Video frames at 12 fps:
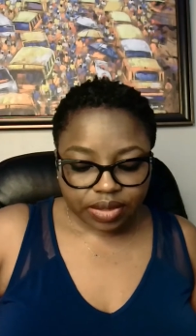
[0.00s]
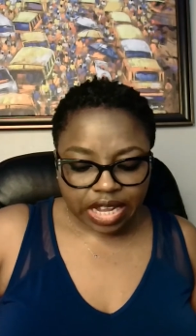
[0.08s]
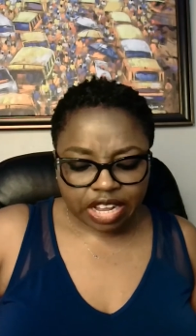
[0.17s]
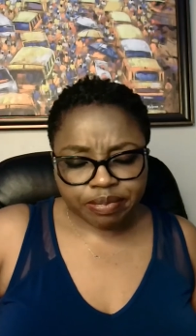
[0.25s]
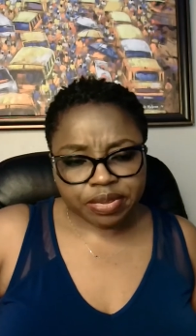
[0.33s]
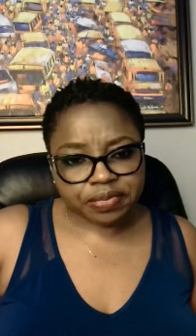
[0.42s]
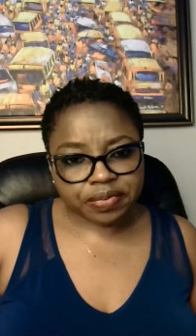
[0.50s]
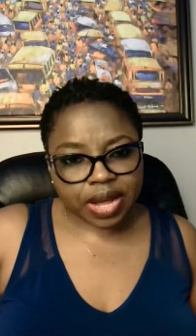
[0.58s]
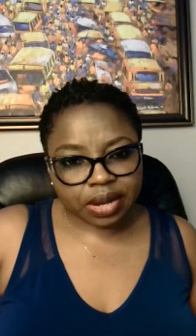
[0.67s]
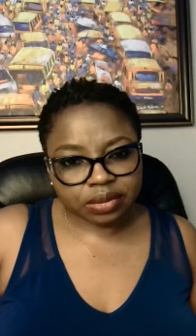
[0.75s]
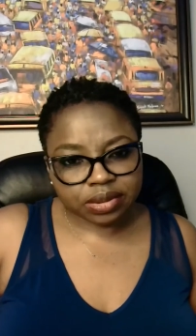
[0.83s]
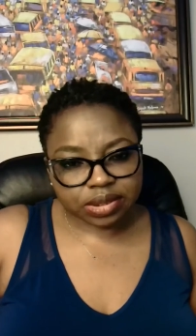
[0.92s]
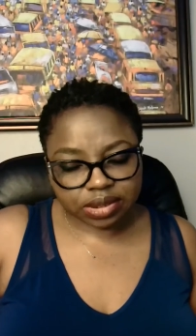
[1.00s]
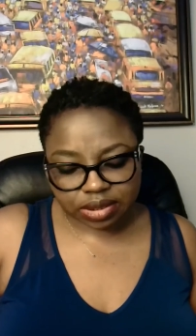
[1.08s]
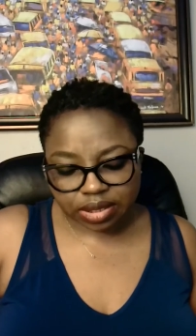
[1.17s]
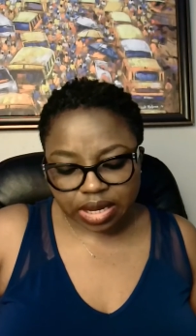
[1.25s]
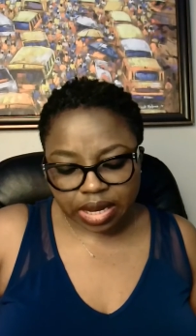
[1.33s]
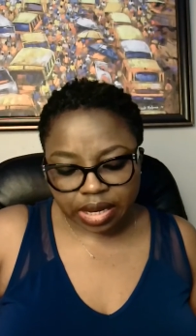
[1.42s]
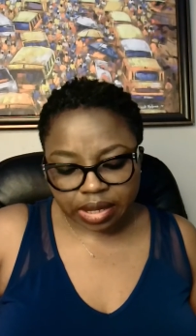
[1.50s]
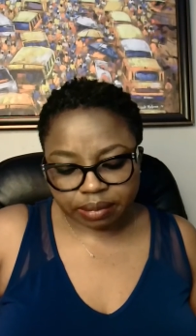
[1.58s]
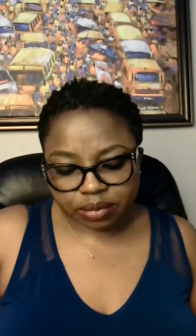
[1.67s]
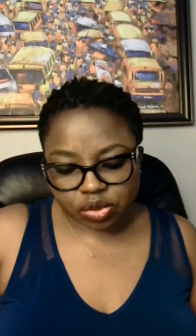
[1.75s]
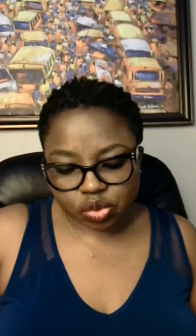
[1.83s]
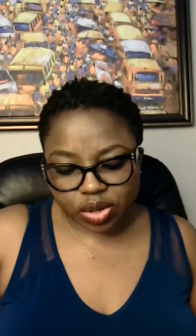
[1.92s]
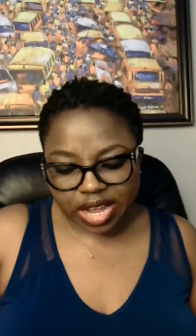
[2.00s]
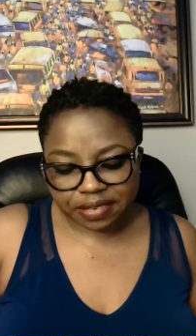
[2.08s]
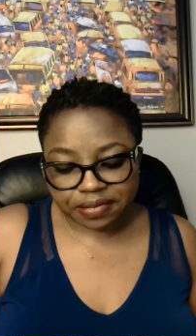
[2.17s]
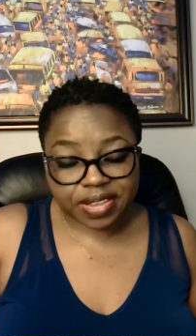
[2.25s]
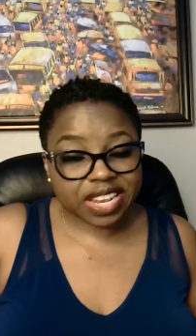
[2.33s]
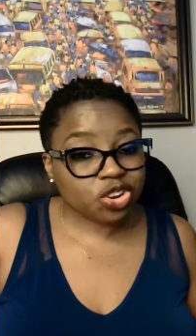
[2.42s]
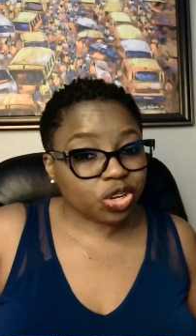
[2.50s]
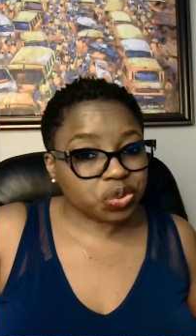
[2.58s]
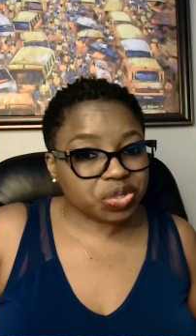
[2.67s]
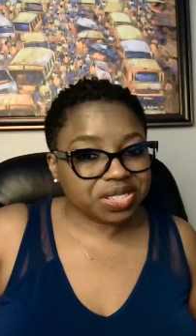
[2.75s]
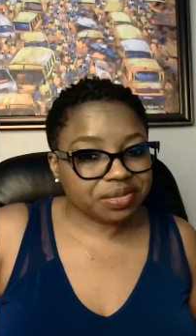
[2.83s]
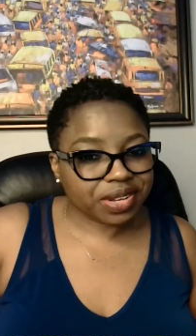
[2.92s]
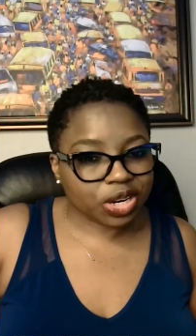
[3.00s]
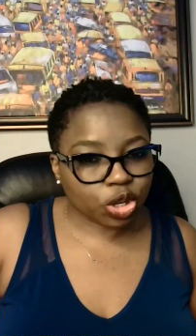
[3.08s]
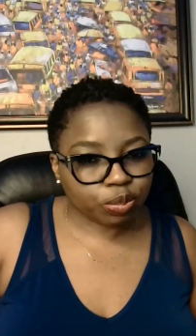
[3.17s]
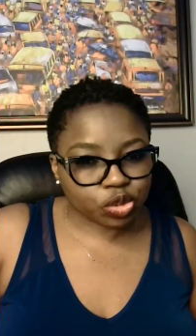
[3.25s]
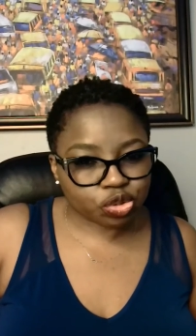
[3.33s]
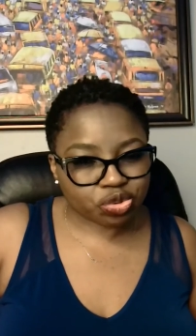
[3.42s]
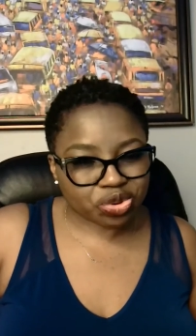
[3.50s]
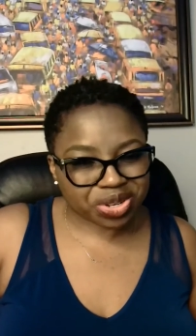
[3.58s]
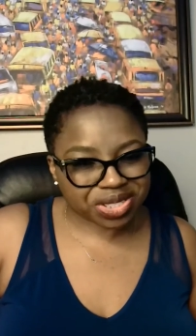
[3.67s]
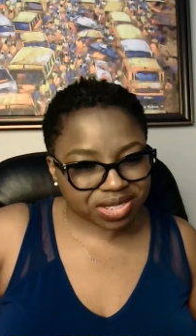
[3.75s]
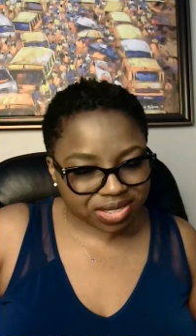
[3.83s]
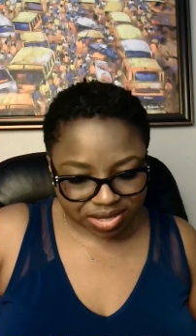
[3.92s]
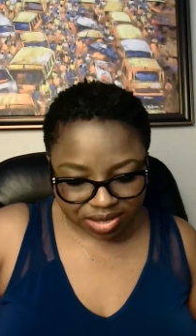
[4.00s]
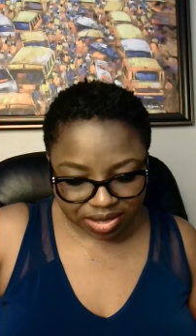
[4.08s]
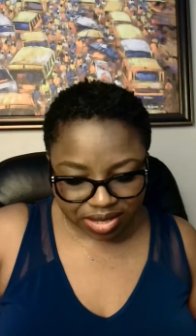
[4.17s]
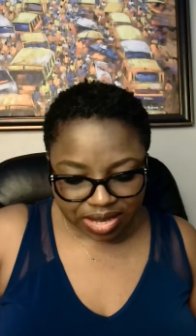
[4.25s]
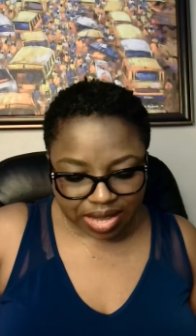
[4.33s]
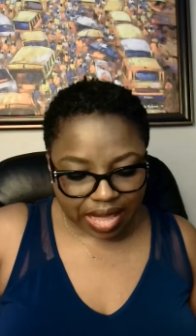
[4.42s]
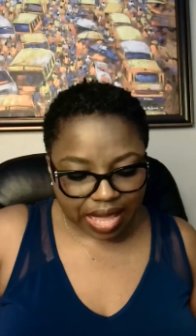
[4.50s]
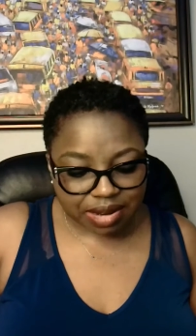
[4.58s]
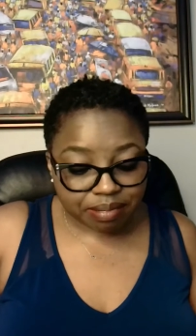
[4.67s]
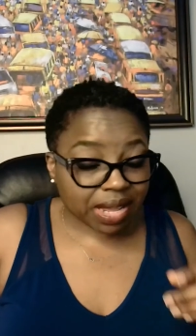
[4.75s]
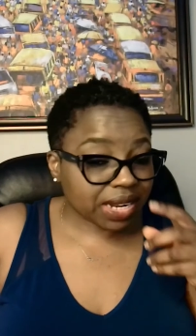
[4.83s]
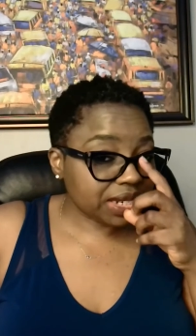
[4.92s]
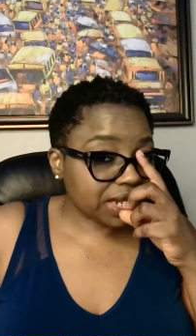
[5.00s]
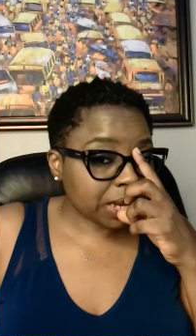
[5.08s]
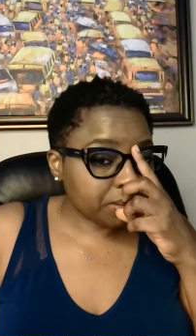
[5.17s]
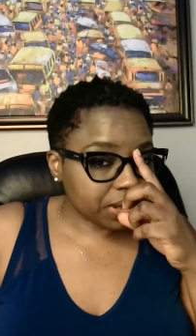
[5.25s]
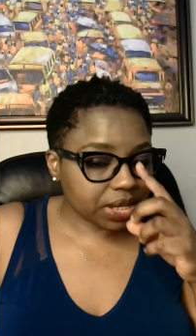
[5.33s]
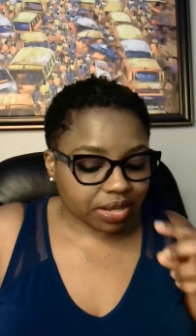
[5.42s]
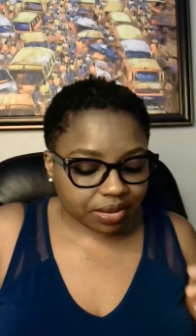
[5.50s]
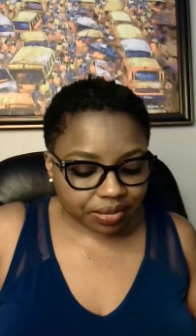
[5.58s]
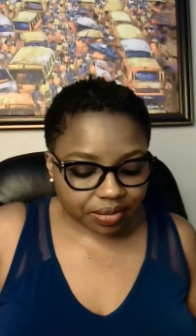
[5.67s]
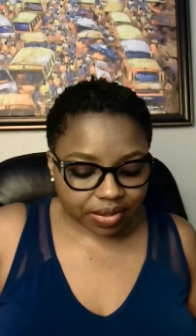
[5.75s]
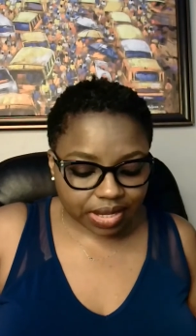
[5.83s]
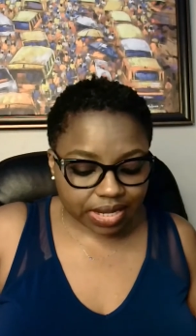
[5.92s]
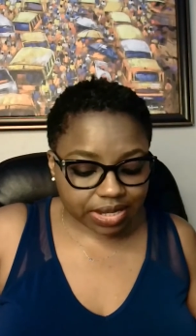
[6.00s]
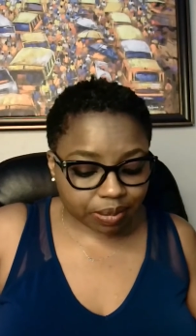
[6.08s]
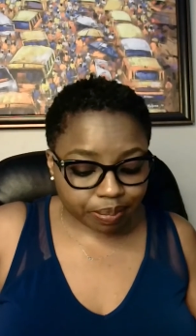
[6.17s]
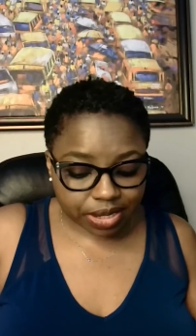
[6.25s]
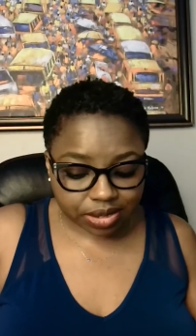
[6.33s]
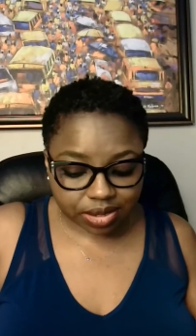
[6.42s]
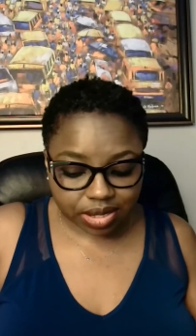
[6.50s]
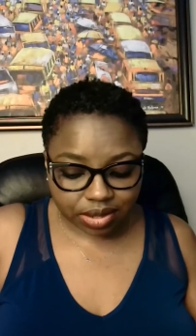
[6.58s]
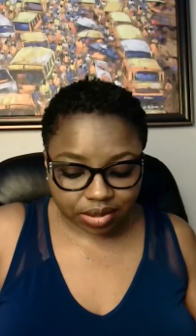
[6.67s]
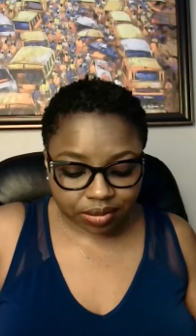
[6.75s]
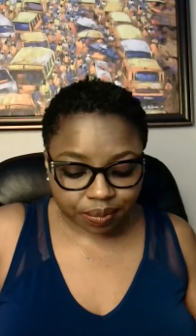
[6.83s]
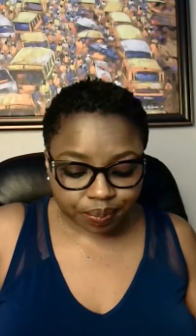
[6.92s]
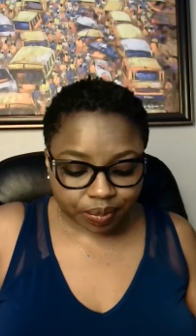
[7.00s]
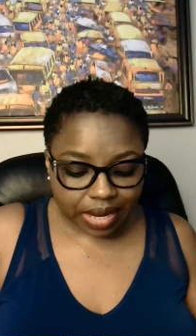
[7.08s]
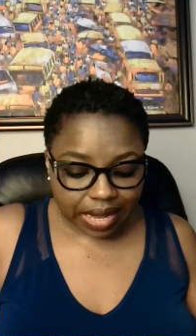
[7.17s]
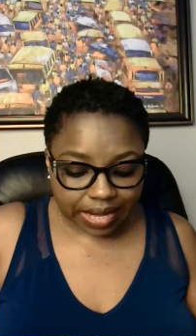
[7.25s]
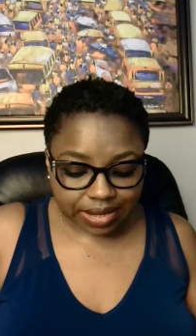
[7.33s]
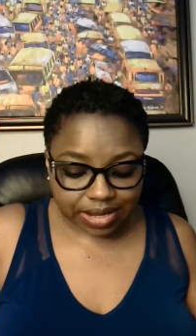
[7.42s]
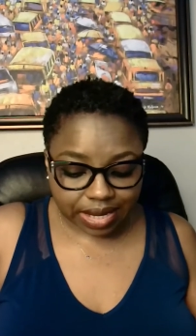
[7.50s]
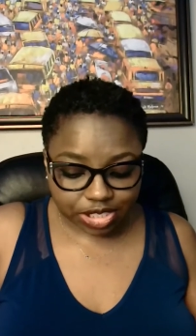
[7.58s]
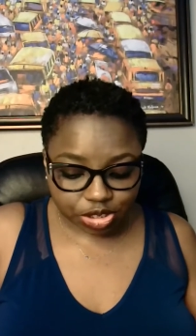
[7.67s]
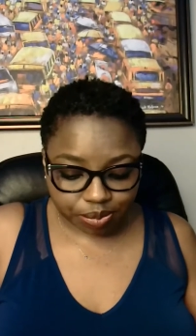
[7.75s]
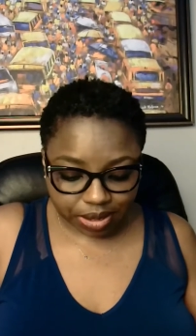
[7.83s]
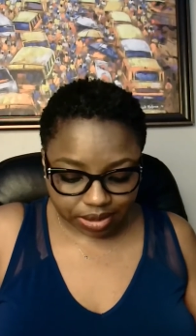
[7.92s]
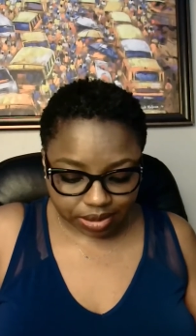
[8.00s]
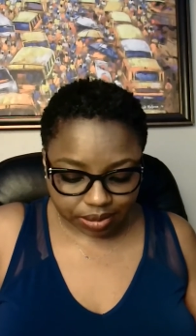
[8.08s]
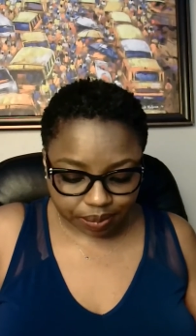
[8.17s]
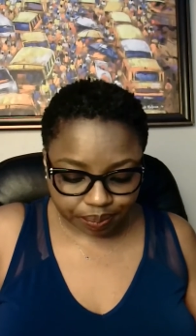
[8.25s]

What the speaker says: have been found to have failure to develop trust and maladaptive interpersonal attachment.